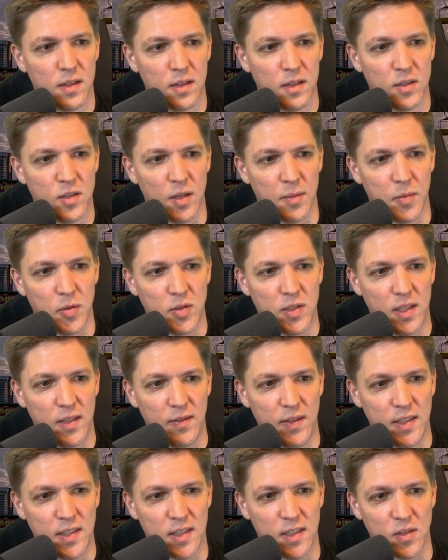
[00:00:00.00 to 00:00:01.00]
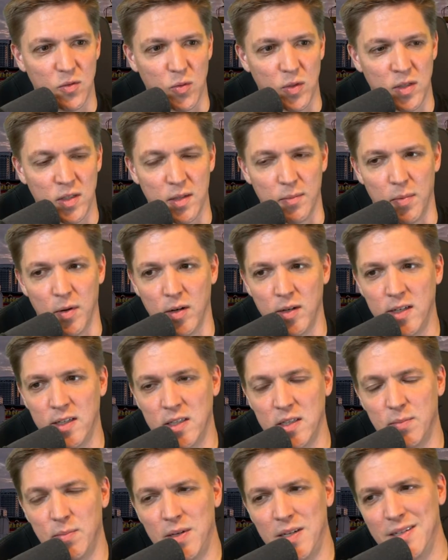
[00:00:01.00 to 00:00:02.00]
Jumbo TV says, where's the parking
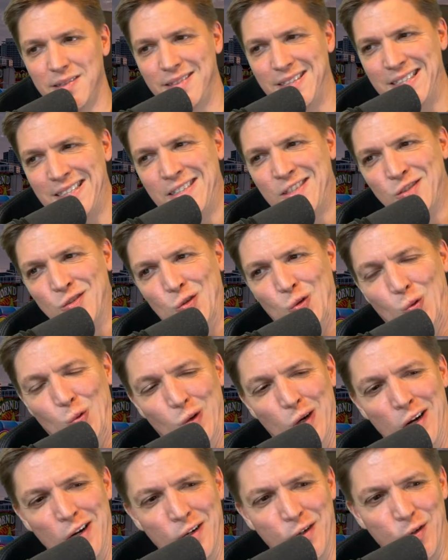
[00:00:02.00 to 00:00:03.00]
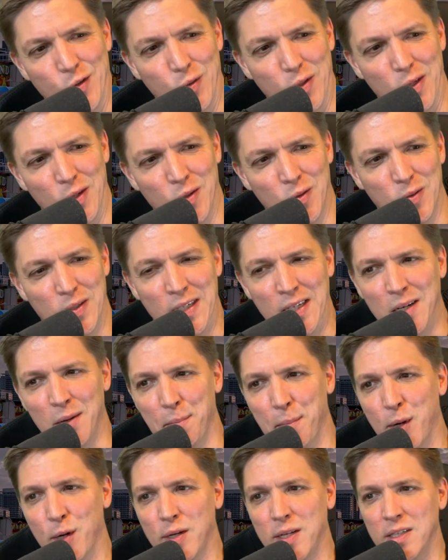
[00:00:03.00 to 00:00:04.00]
spot? It's Toronto. You don't need a
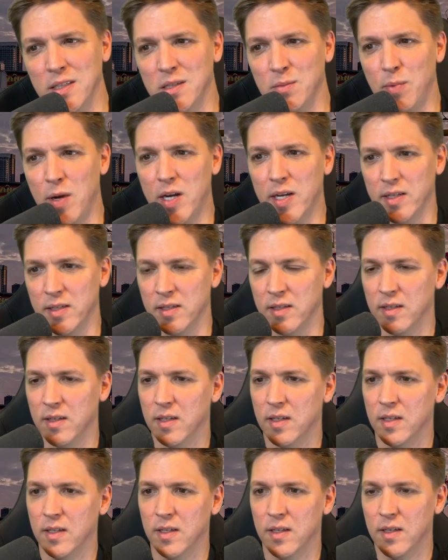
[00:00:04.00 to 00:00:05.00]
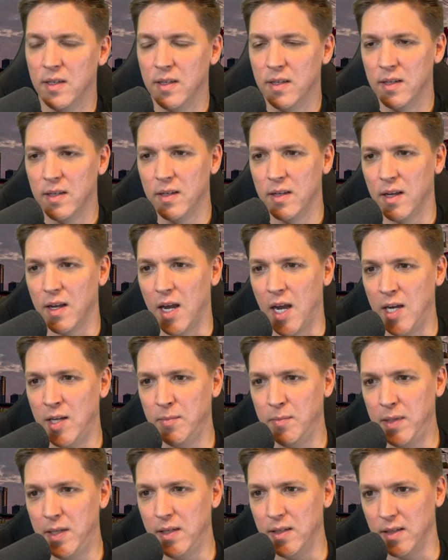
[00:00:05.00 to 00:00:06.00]
parking spot.
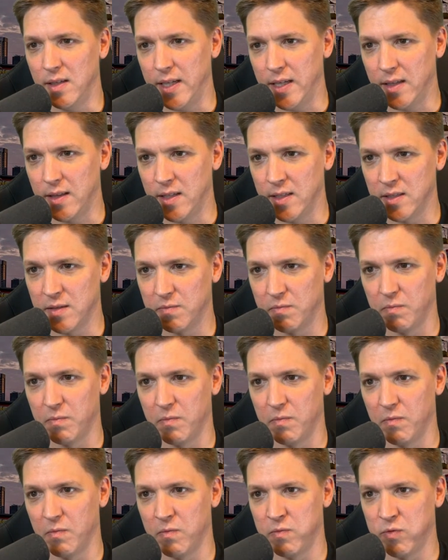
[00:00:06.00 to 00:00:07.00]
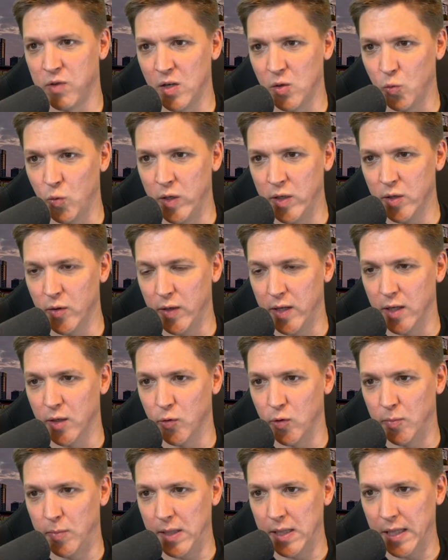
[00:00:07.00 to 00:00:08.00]
I'd be like, this front window here
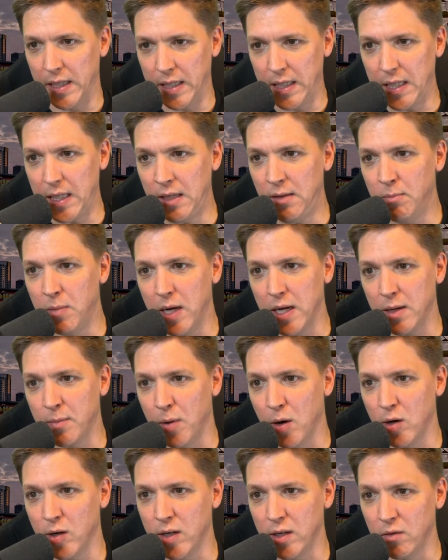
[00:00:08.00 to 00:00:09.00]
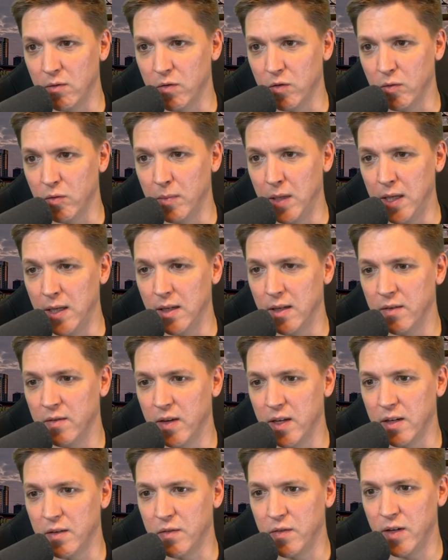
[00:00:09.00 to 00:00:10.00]
would be like e-bike parking for me if
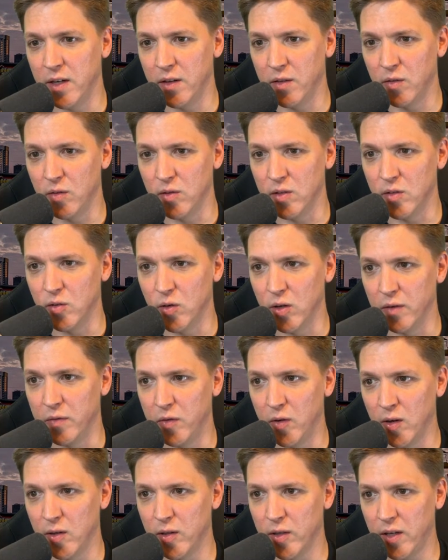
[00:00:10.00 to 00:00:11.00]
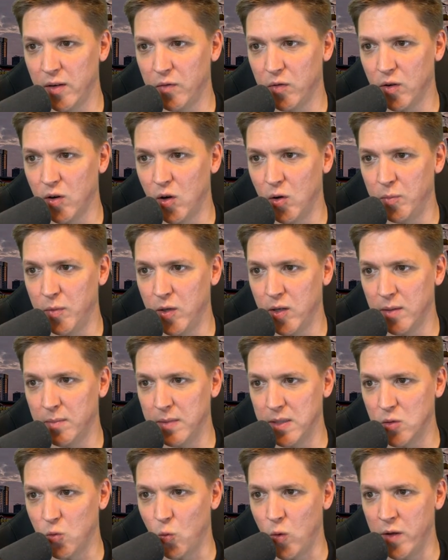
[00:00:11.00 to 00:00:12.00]
I could fit it through the door. If you aren't looking for a home, you could
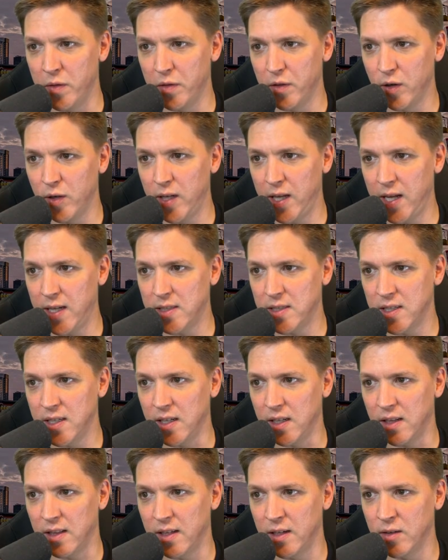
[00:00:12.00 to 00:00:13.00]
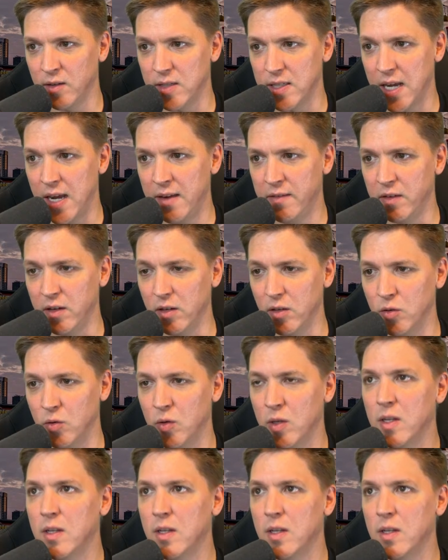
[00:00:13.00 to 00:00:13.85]
miss 138 St. Clarence Avenue.